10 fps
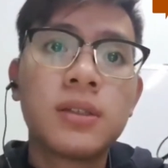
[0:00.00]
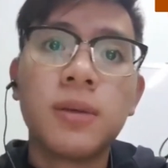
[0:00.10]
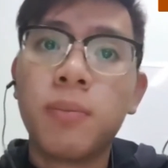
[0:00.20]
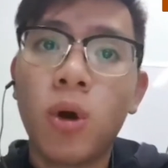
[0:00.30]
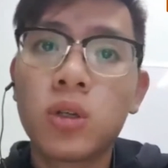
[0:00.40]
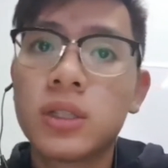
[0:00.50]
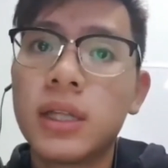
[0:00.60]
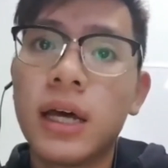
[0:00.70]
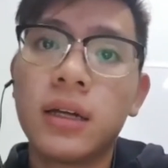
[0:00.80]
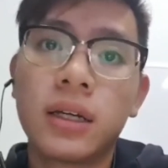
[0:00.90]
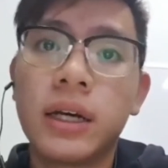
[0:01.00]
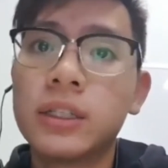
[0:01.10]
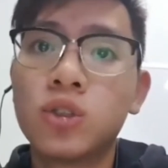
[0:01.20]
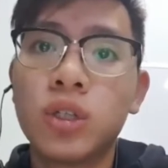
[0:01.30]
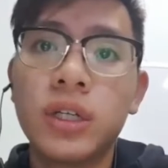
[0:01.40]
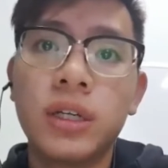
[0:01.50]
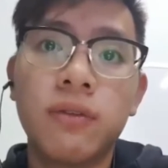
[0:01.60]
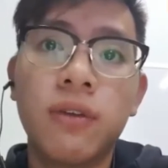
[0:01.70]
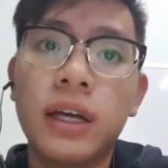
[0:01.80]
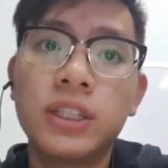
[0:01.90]
Suppose that a country
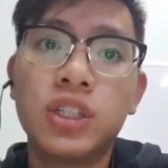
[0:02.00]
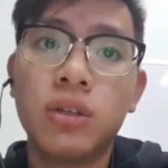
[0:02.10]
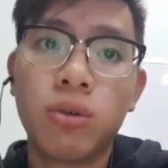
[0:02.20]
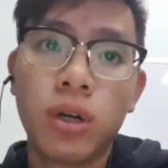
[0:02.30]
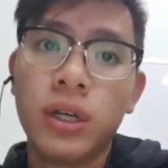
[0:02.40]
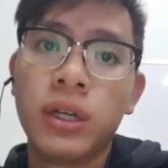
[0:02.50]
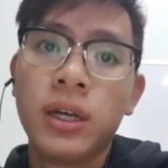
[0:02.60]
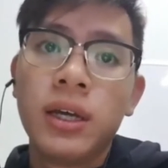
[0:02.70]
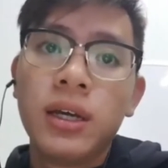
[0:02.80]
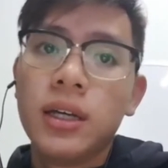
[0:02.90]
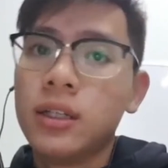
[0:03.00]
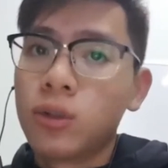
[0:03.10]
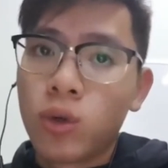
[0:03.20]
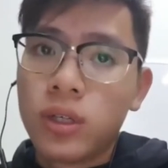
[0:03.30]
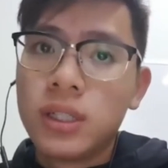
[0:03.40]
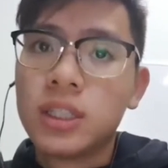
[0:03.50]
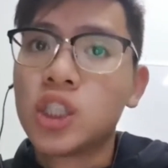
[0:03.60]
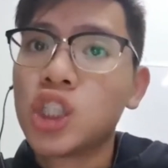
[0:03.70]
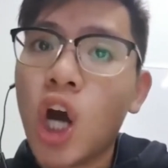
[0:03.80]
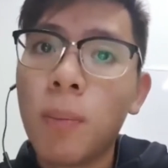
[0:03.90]
inflation rate
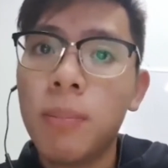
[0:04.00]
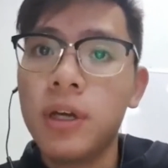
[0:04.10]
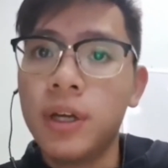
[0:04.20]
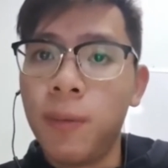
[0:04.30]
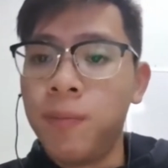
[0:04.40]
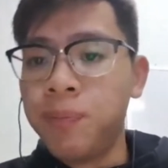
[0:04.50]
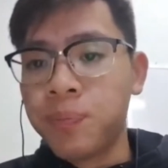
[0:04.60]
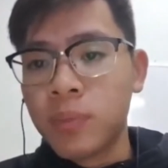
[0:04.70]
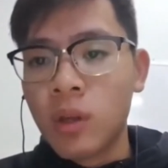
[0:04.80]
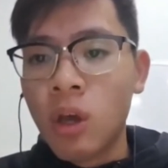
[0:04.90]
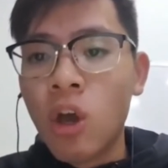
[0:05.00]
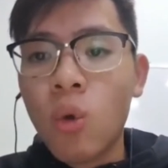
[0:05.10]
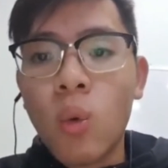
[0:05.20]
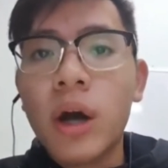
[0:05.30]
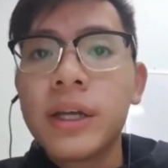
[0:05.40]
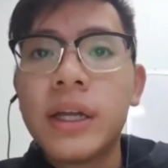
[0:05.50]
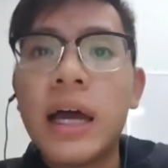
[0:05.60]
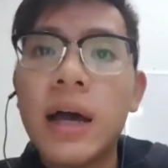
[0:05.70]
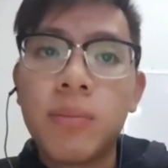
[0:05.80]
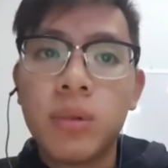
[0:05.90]
increased sharply.
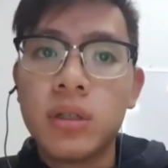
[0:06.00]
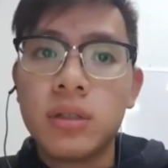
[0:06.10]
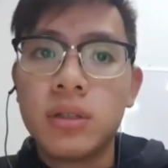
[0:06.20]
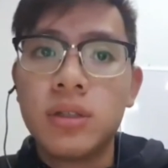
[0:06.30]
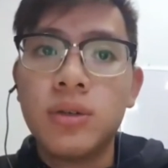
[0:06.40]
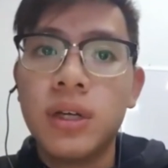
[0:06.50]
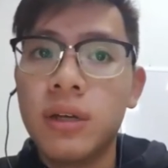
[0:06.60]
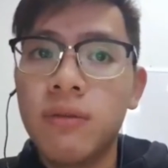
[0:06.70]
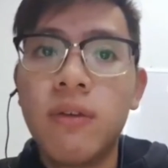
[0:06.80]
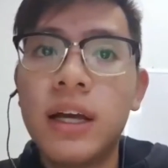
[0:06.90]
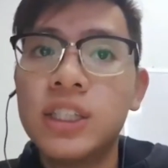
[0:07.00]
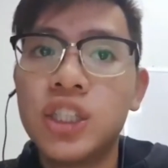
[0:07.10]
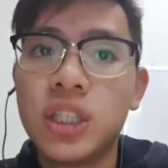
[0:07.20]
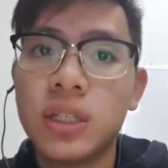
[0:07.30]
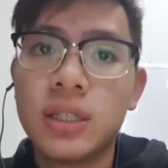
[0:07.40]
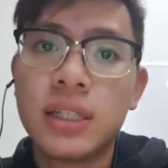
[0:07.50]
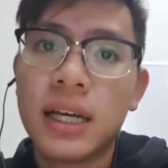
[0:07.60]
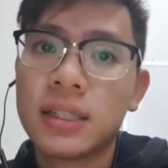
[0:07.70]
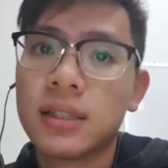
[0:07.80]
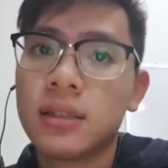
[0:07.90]
What happened to the inflation
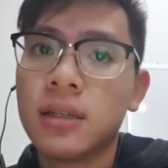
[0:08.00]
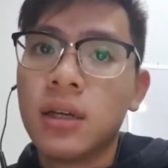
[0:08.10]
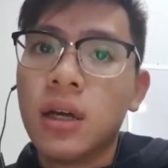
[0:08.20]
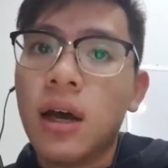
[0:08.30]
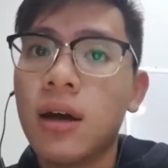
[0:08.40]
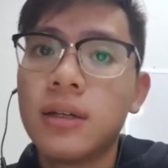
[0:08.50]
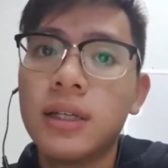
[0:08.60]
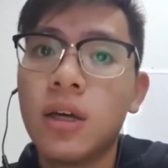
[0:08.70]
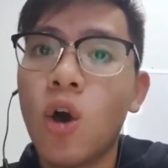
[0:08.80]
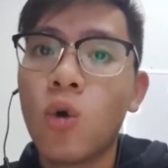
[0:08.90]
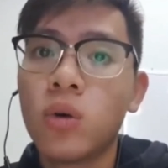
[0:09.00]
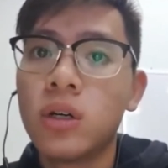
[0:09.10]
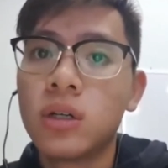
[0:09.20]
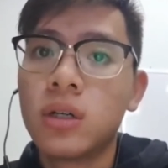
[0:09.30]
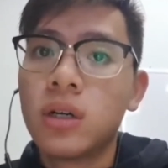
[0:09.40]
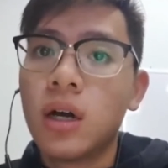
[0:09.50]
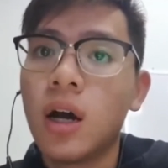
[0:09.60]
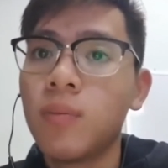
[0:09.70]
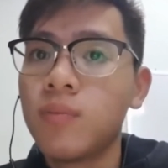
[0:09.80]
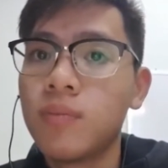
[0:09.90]
tax on the holder
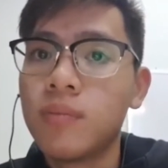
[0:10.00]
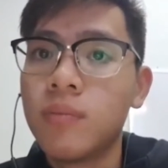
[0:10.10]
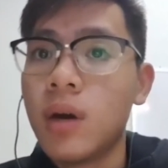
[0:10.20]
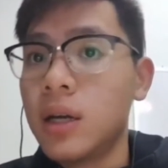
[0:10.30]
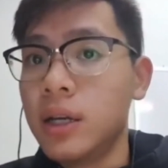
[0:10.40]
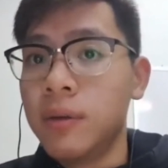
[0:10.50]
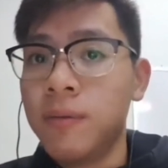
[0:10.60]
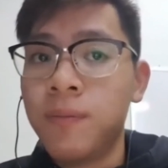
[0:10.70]
of money?